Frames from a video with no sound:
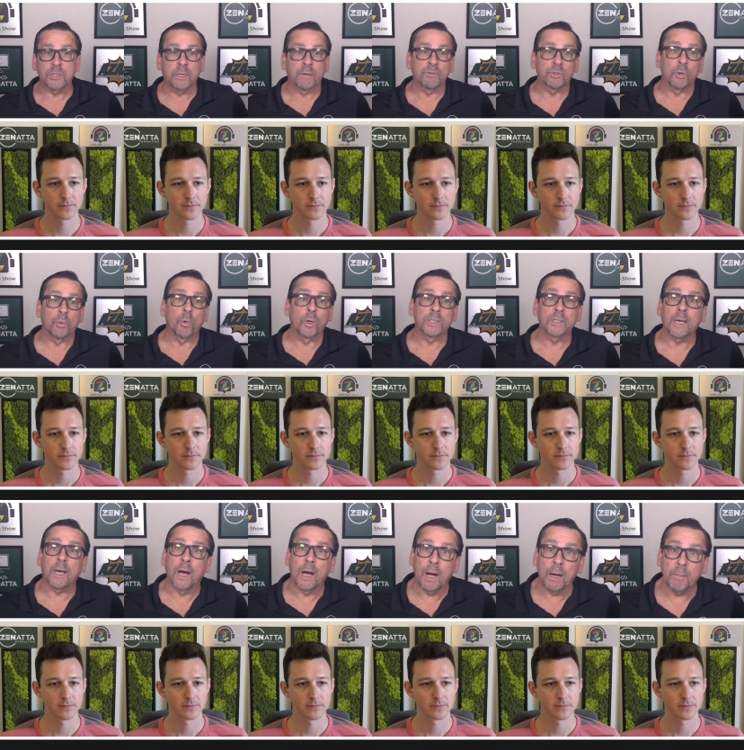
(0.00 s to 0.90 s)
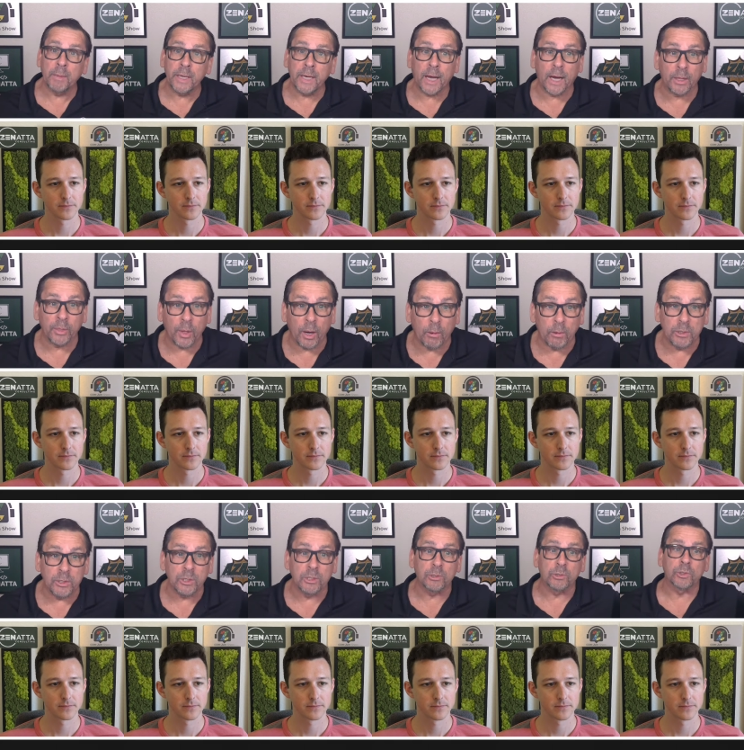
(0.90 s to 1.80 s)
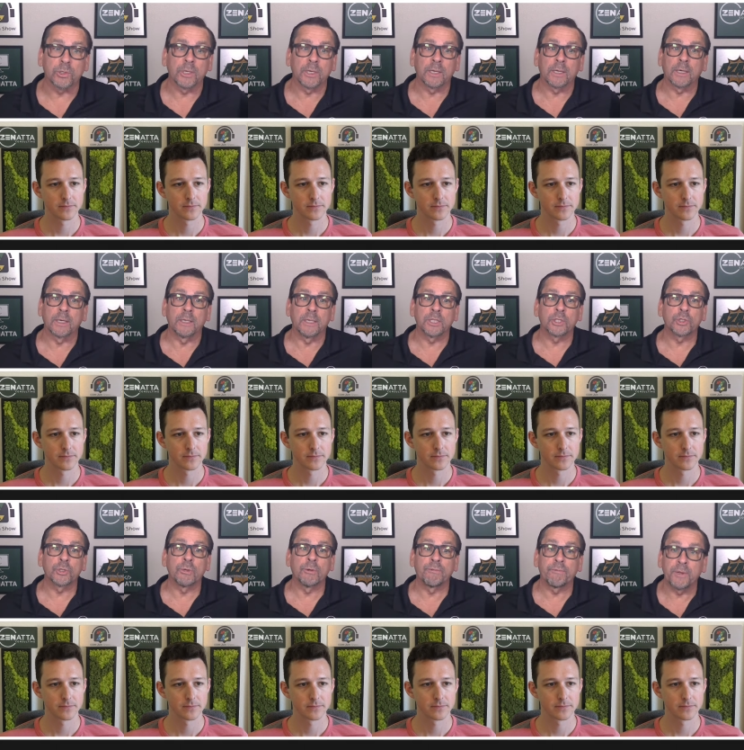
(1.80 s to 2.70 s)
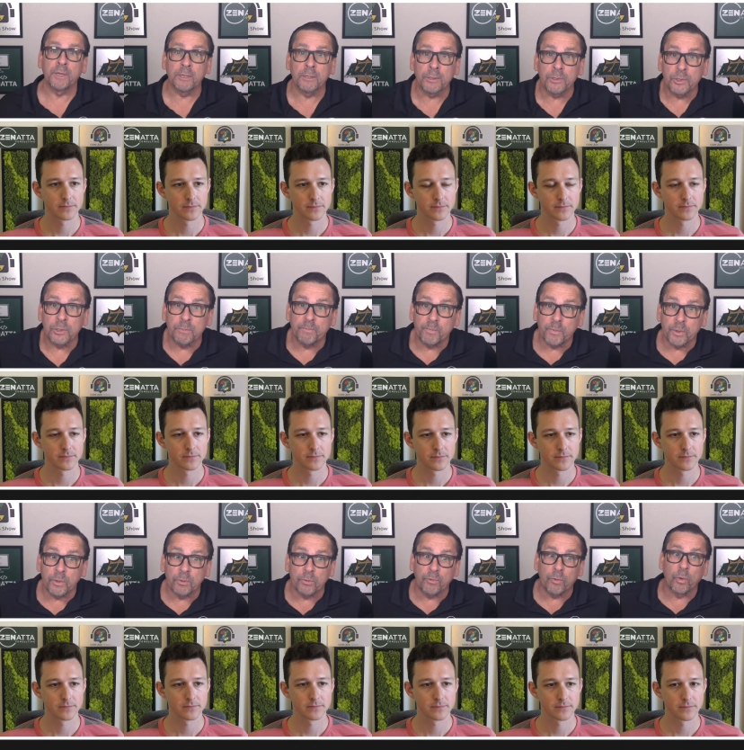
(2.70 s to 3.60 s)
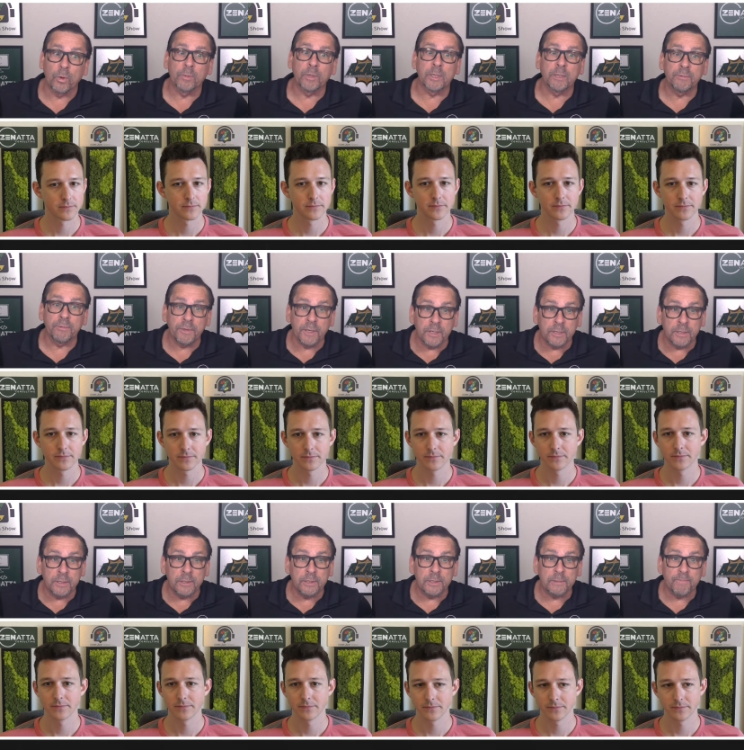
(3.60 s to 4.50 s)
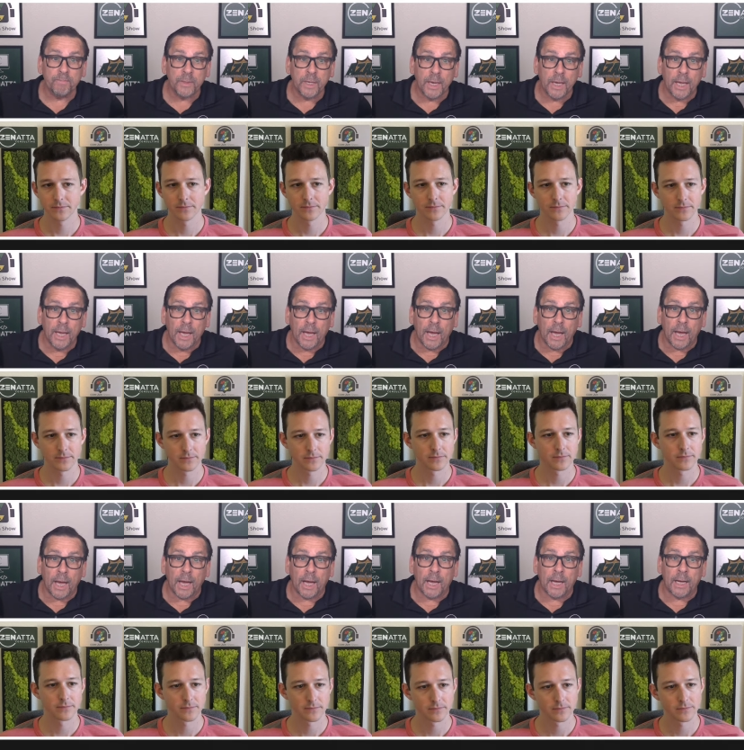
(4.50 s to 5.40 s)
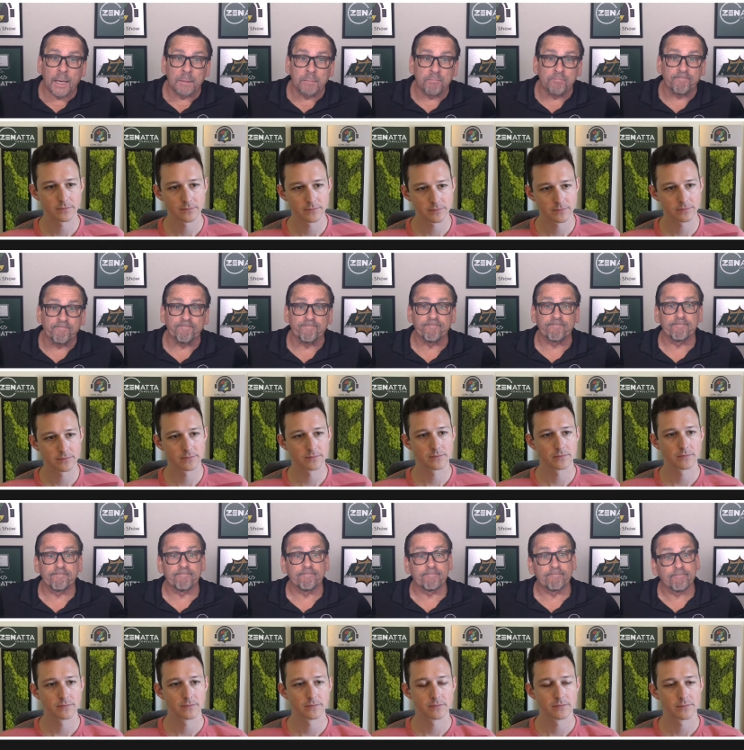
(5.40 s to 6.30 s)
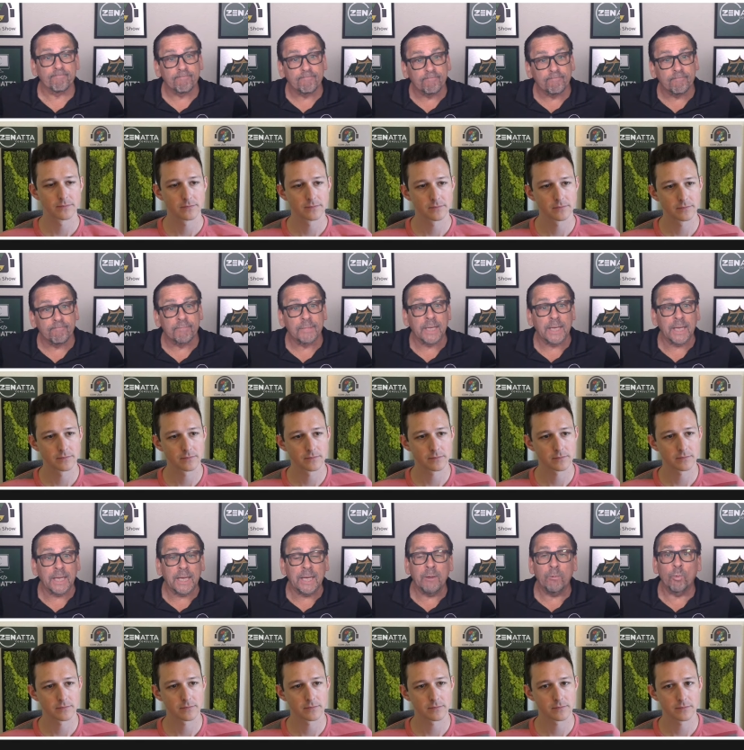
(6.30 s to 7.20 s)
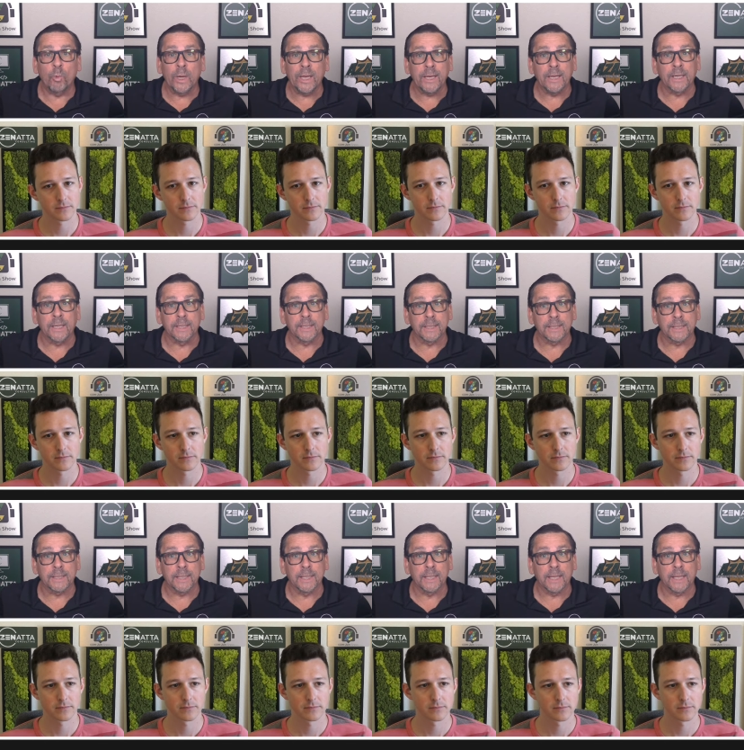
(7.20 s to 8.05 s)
Speaker 1: stuff. So what's coming, I thought was interesting: conditional fields, formula fields. Um, e witness.